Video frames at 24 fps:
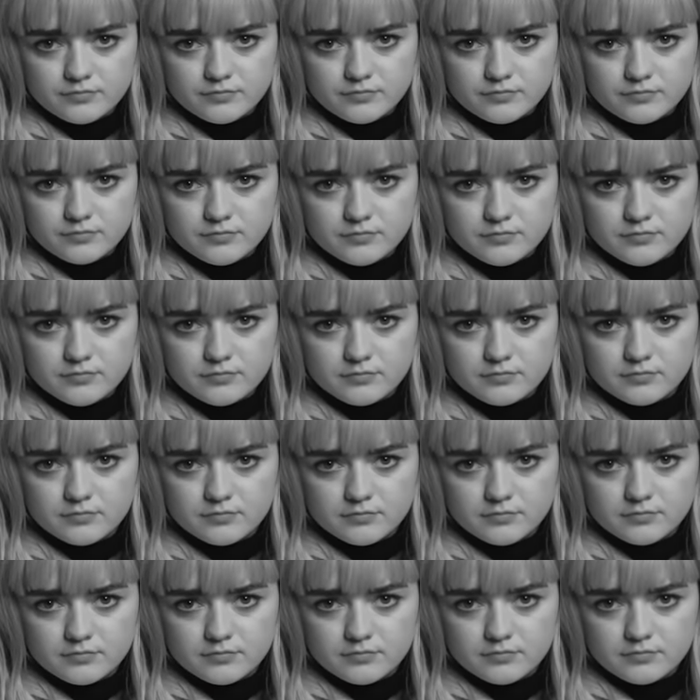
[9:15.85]

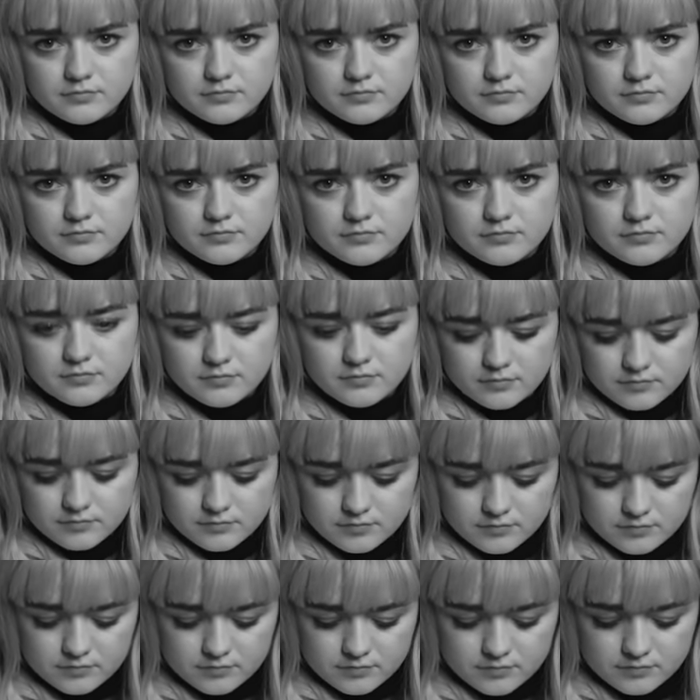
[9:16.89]

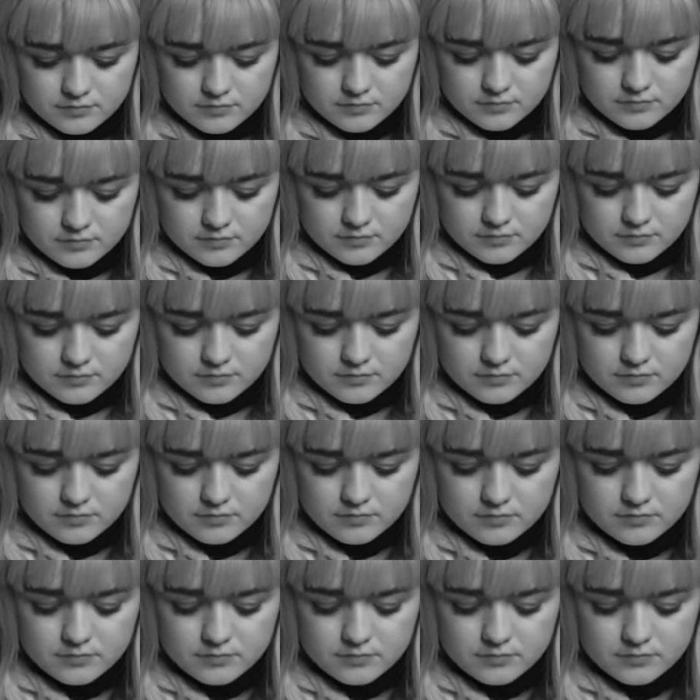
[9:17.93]
(not speaking)